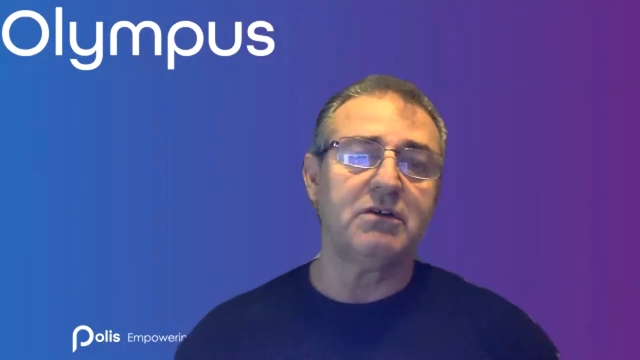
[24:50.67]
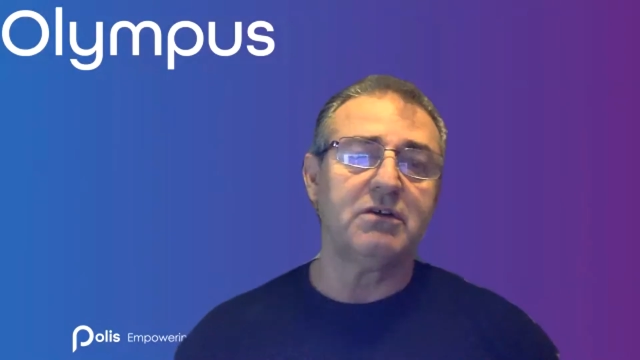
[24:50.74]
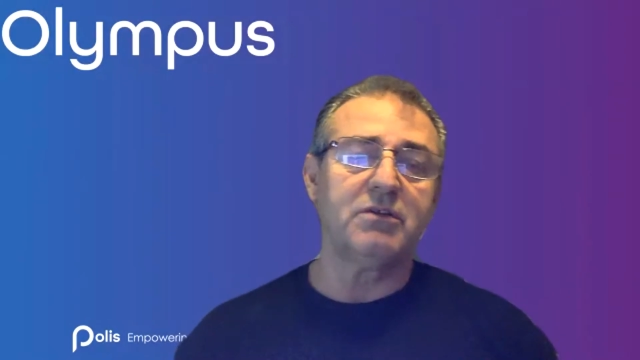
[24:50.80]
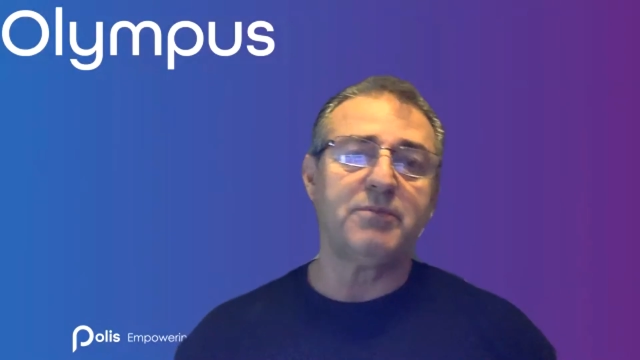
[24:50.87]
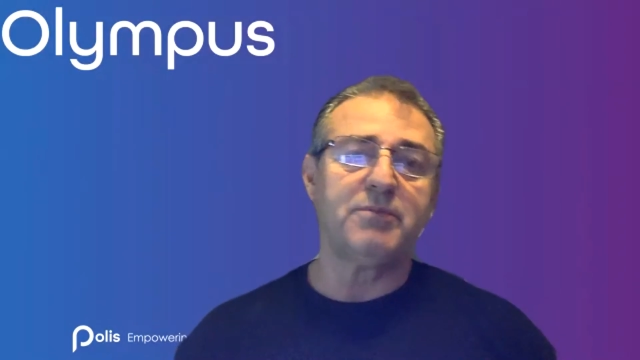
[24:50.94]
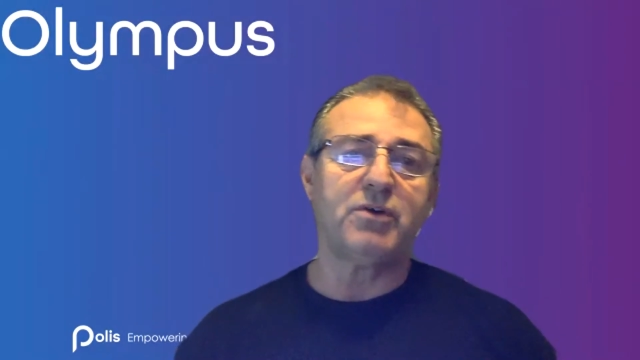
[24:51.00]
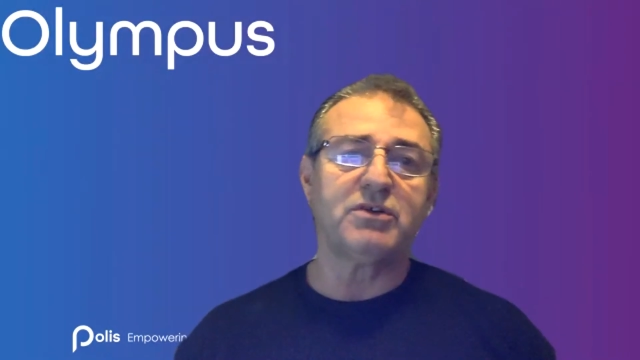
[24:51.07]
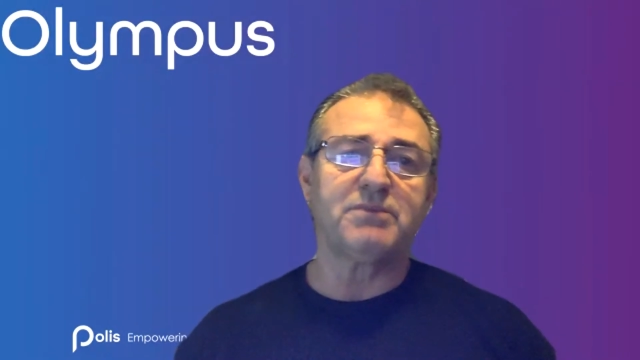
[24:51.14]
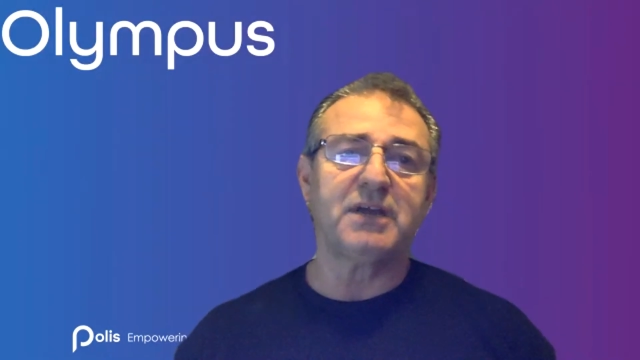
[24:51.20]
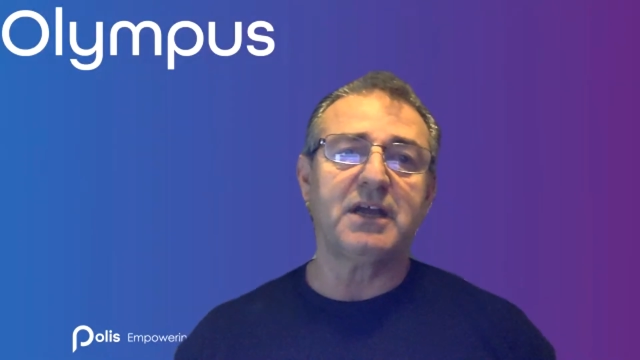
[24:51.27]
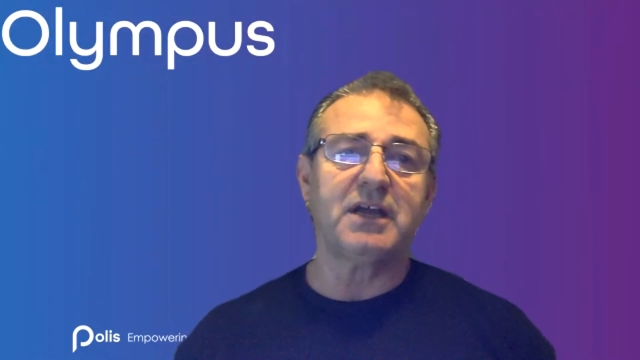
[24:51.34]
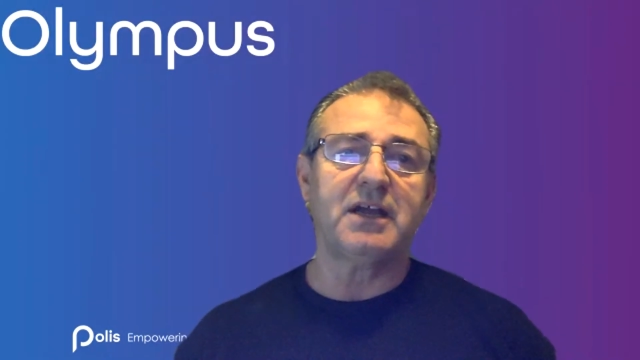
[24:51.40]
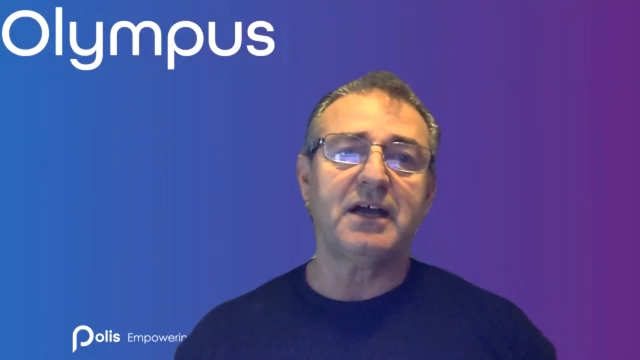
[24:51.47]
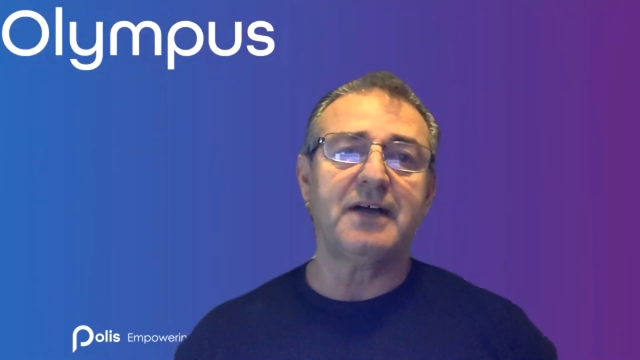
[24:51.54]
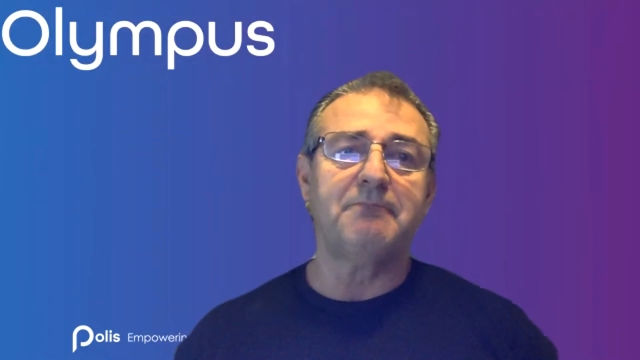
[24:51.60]
the
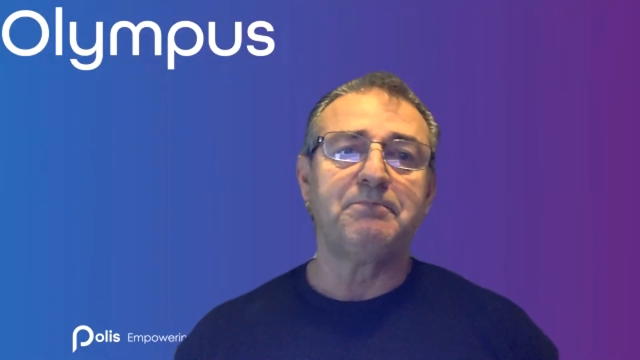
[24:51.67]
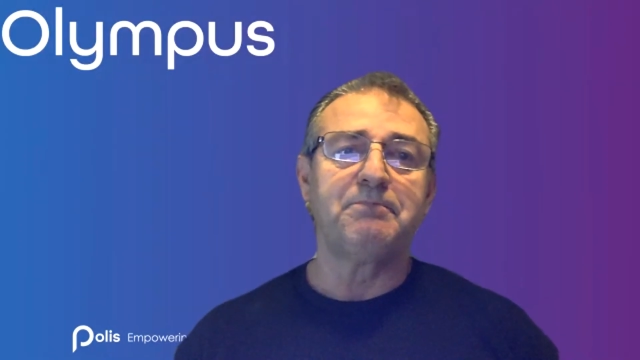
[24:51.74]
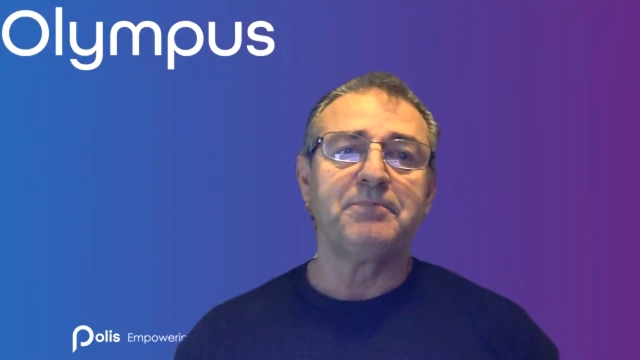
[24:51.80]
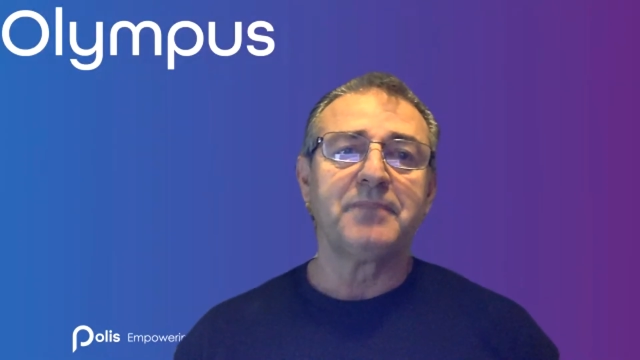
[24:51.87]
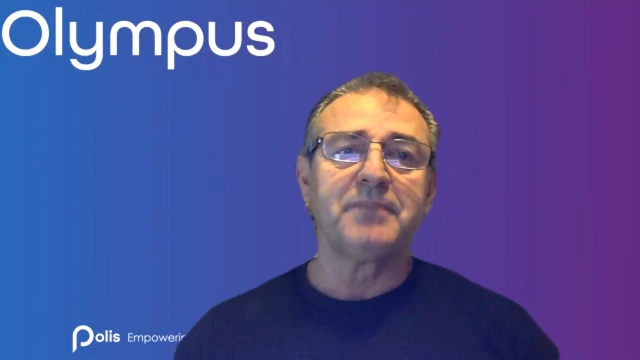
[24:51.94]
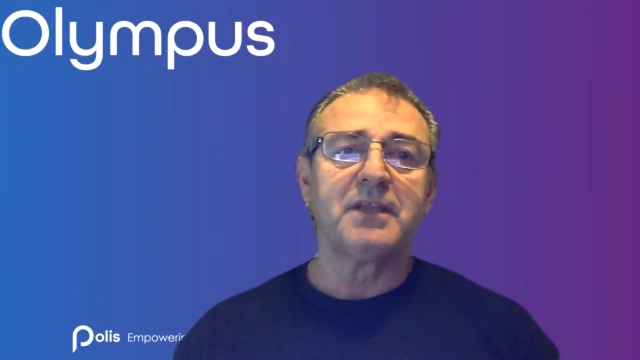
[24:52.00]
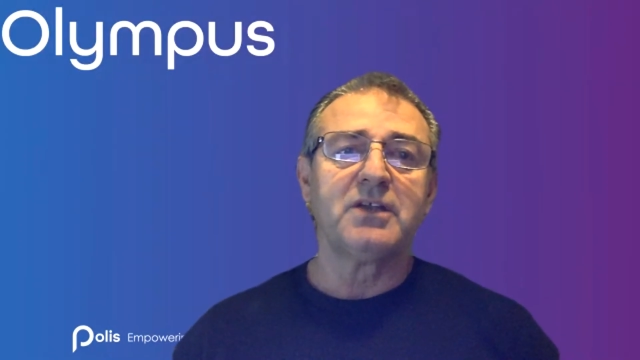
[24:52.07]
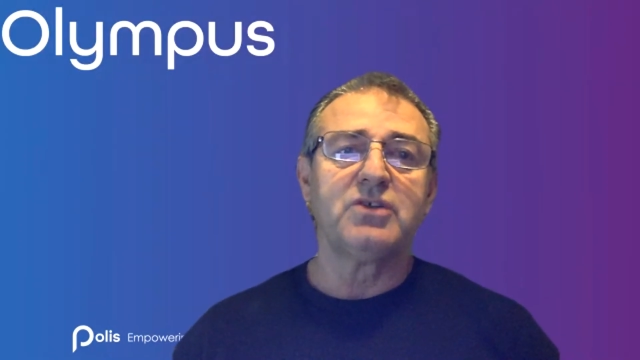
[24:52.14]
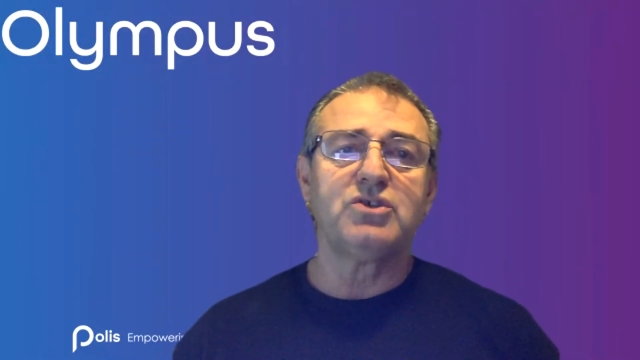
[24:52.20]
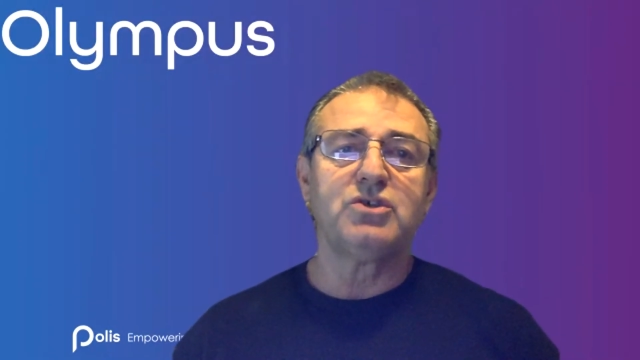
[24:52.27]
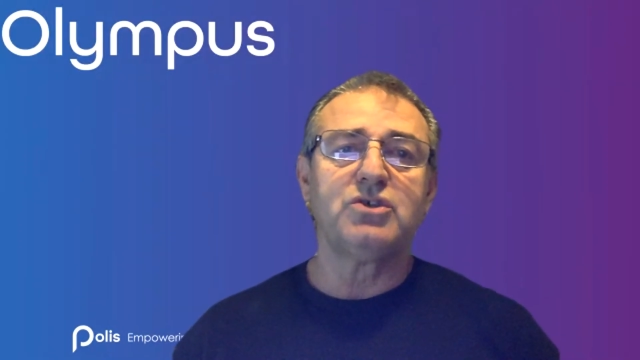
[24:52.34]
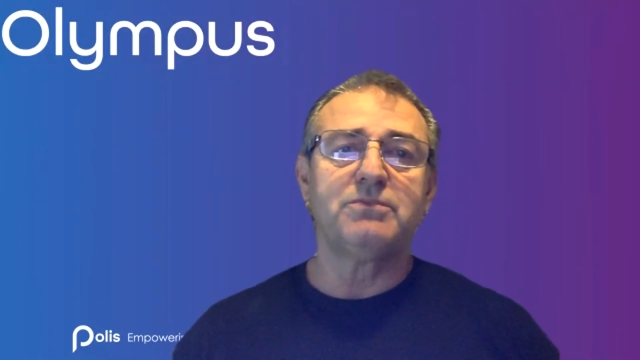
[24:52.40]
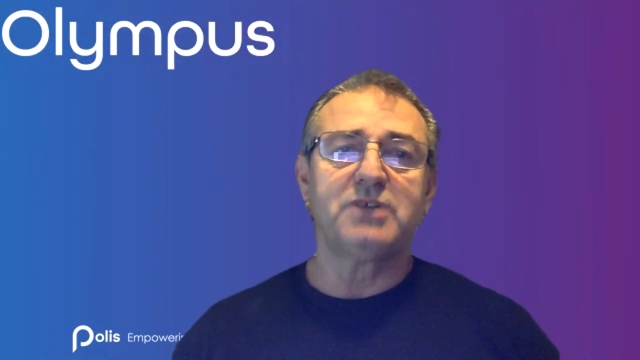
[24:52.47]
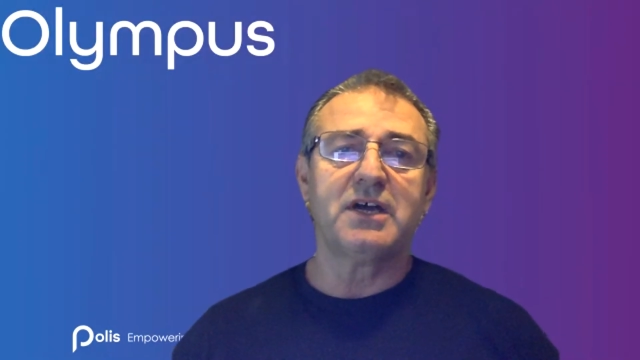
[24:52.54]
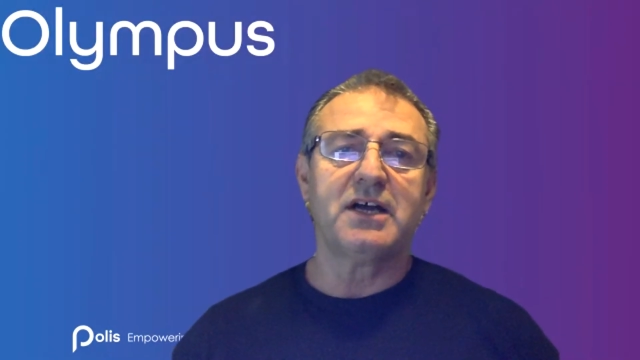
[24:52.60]
Polispay
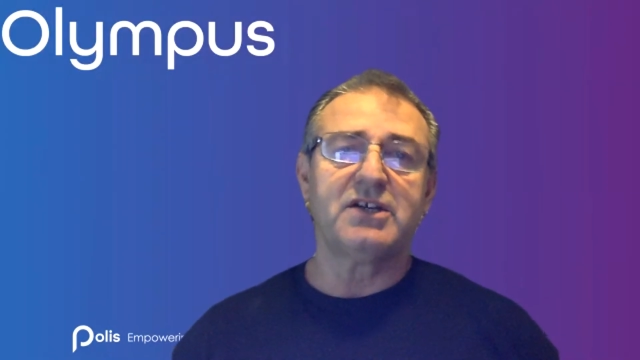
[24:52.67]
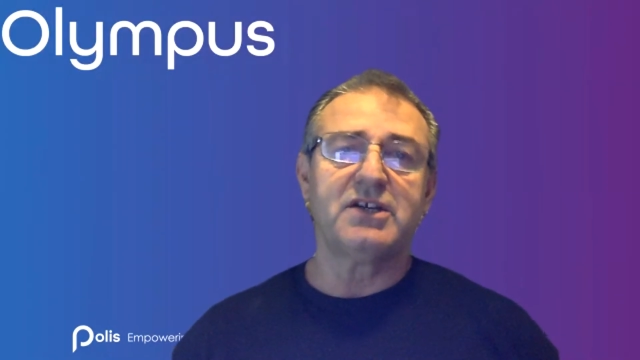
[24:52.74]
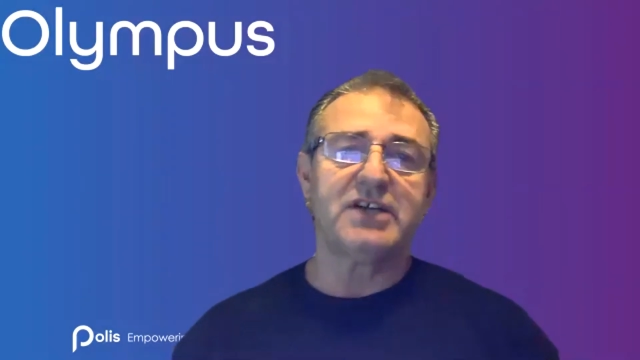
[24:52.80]
YouTube